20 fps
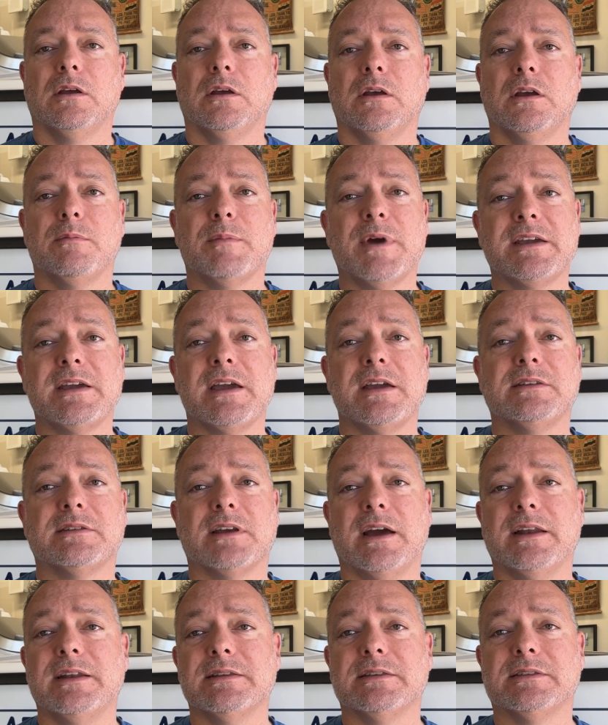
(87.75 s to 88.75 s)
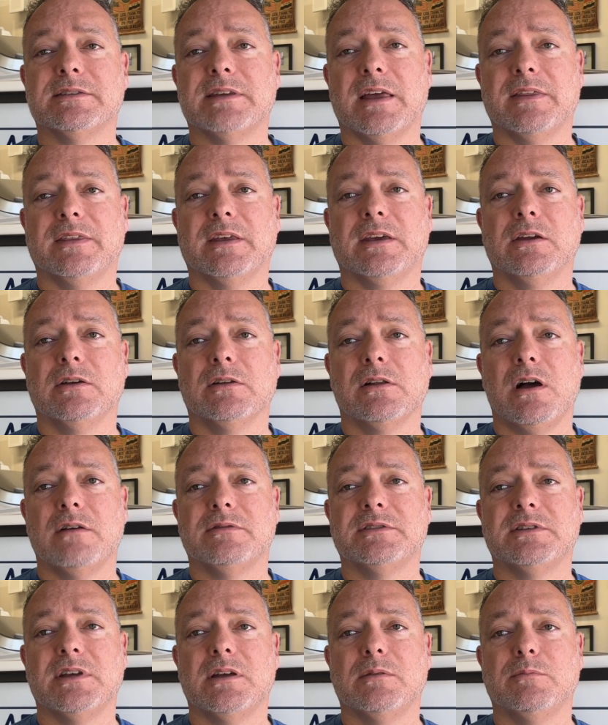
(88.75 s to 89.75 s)
In my case, I didn't set the keel
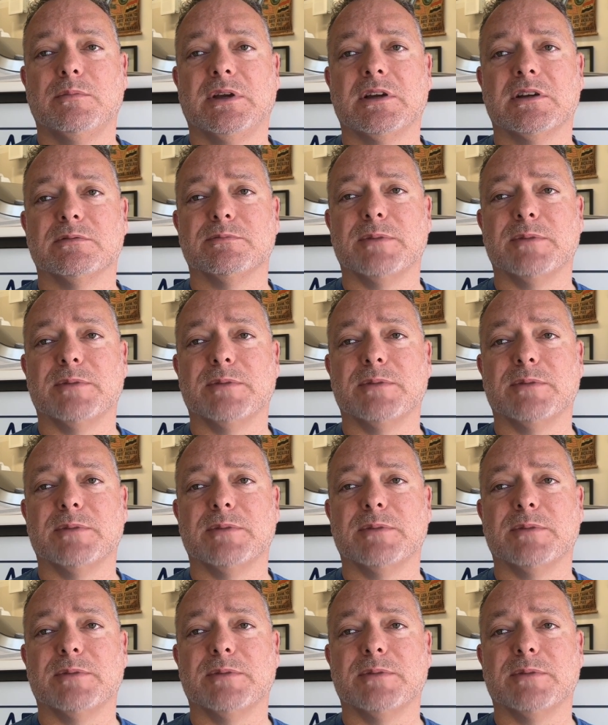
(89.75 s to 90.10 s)
offset because